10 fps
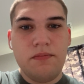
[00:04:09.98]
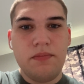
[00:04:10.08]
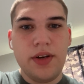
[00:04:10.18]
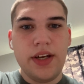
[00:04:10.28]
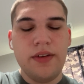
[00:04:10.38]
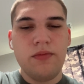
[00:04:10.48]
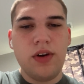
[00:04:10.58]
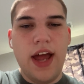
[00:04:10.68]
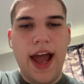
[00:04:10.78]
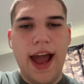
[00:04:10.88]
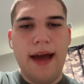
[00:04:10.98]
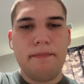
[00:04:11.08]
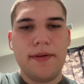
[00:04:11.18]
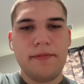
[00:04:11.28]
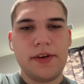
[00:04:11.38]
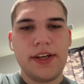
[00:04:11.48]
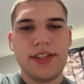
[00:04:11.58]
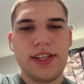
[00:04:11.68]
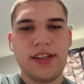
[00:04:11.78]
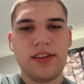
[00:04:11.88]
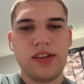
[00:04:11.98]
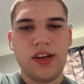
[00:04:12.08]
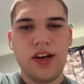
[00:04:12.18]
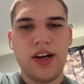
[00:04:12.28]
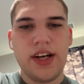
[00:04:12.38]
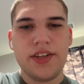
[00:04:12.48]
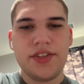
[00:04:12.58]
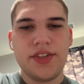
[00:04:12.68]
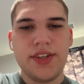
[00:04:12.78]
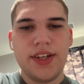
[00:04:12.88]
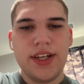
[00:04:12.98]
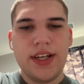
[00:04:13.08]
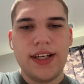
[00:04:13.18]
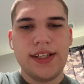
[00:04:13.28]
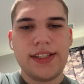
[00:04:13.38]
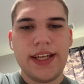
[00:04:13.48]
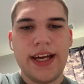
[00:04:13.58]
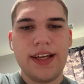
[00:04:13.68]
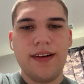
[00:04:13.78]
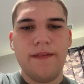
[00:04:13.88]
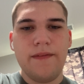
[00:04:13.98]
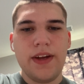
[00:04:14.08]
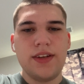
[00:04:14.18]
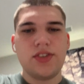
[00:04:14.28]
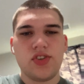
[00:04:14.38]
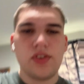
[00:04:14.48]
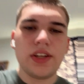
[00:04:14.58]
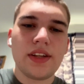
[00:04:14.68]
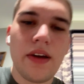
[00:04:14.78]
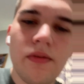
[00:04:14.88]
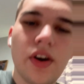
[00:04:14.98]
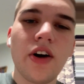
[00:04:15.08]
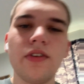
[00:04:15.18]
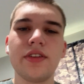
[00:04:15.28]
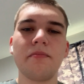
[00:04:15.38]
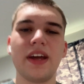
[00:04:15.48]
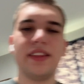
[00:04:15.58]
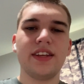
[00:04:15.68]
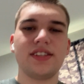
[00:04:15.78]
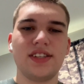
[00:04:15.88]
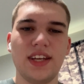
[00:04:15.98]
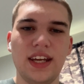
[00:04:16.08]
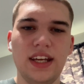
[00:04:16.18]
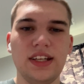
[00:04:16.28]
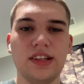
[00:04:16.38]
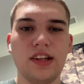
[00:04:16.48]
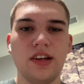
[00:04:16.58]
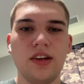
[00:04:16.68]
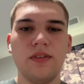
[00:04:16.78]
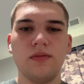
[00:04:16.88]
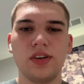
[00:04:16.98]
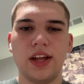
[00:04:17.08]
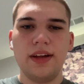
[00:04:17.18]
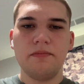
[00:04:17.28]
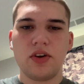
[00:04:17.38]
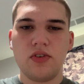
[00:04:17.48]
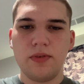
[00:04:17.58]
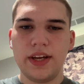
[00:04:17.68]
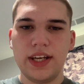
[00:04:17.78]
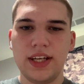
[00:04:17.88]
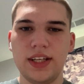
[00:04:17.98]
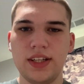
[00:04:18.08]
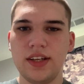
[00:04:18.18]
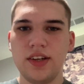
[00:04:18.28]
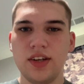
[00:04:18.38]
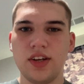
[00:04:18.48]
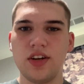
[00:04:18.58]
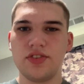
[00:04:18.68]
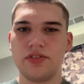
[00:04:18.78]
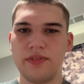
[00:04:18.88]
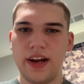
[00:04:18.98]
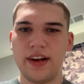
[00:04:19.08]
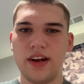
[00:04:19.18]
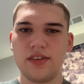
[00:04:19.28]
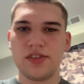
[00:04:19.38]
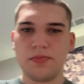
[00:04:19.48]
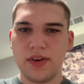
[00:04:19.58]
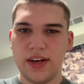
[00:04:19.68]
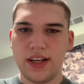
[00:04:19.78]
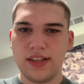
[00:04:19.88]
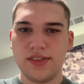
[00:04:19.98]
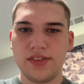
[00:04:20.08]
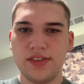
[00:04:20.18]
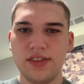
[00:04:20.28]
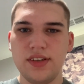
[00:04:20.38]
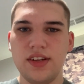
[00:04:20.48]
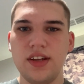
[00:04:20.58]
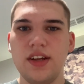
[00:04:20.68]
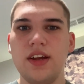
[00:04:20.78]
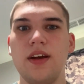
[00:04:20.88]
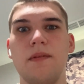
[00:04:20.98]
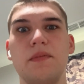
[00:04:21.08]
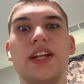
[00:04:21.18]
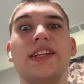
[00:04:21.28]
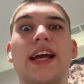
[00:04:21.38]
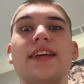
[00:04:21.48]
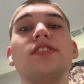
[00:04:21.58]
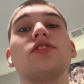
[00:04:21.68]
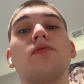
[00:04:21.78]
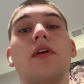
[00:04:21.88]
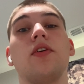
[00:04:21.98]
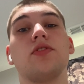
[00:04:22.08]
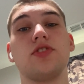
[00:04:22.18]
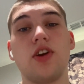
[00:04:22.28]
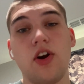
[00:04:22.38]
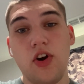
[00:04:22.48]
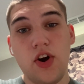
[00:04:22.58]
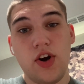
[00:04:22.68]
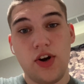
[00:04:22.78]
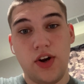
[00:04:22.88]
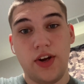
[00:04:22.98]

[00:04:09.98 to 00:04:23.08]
but what happened was in Lost is that eventually they were going to make the scene where Lightning McQueen goes to Radiator Springs, but he takes the wrong turn